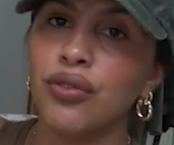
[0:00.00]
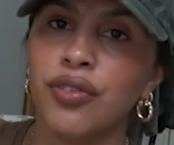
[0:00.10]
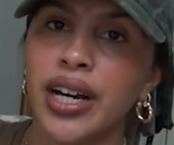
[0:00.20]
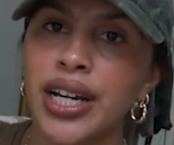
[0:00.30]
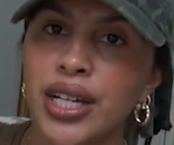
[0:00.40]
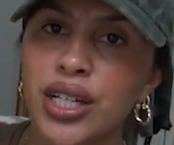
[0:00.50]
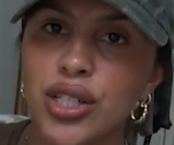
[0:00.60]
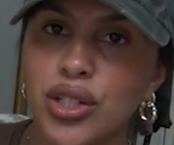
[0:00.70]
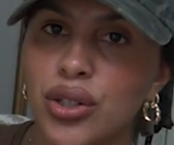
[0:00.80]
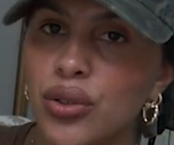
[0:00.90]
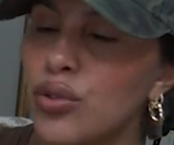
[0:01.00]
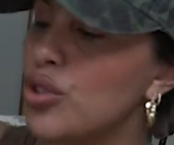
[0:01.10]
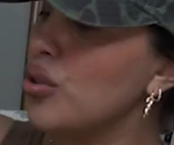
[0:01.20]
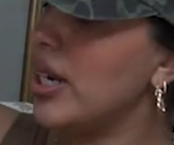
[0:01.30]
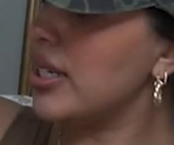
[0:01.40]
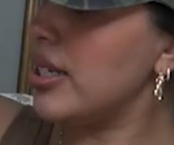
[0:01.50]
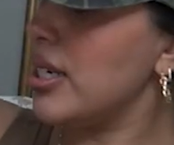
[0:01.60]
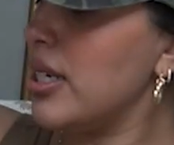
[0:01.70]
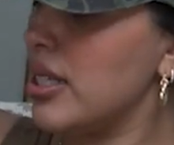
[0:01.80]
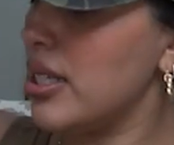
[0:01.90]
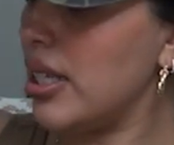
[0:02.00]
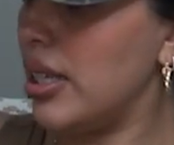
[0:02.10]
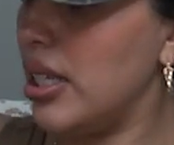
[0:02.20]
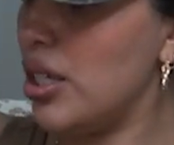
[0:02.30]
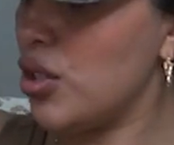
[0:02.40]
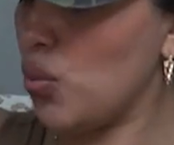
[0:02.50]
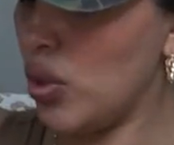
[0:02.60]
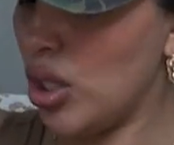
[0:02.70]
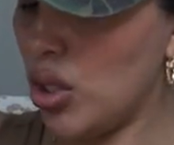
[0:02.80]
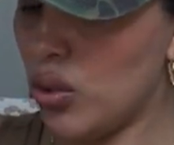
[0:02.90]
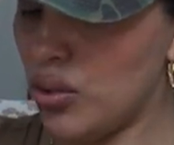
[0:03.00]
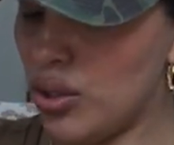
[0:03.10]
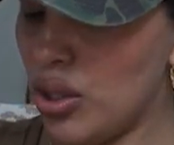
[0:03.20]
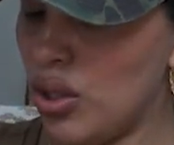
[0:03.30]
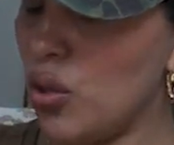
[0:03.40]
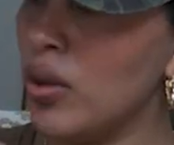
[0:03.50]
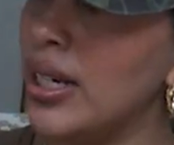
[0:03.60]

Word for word: find two dresses. These were also